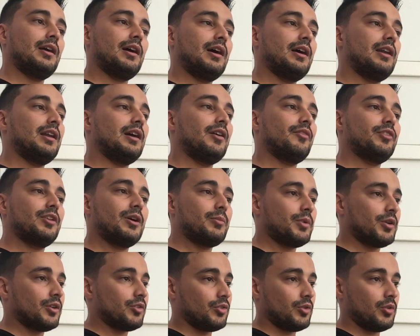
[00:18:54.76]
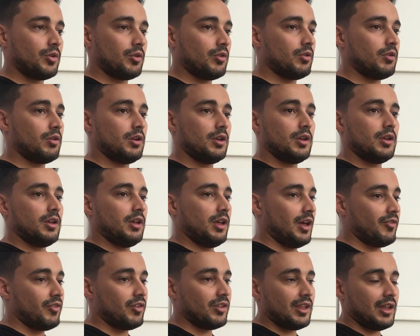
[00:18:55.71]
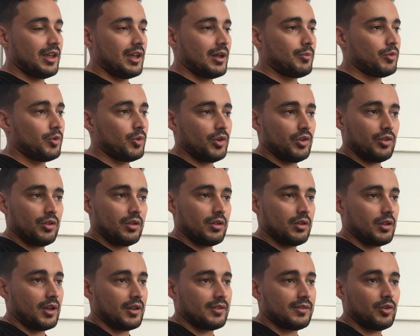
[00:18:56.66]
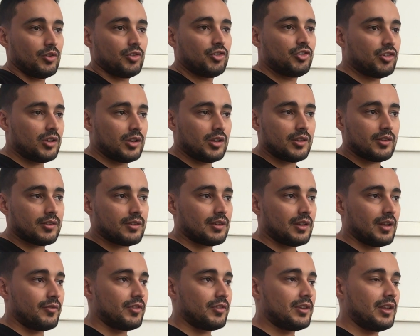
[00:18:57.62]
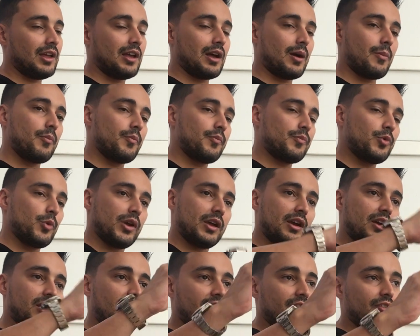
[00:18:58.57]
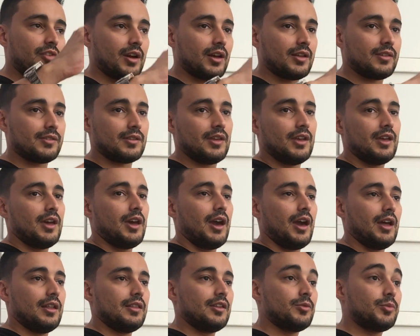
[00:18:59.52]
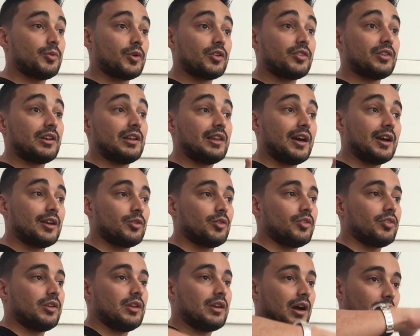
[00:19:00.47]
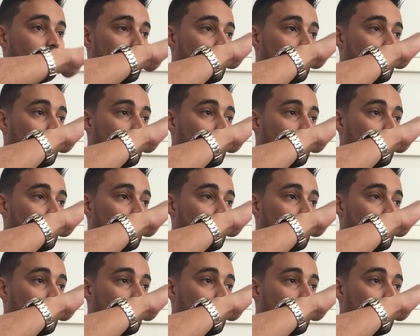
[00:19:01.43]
I love numbers, so every day I'm doing Excel sheets, every day I'm doing graphics, and because I like to see how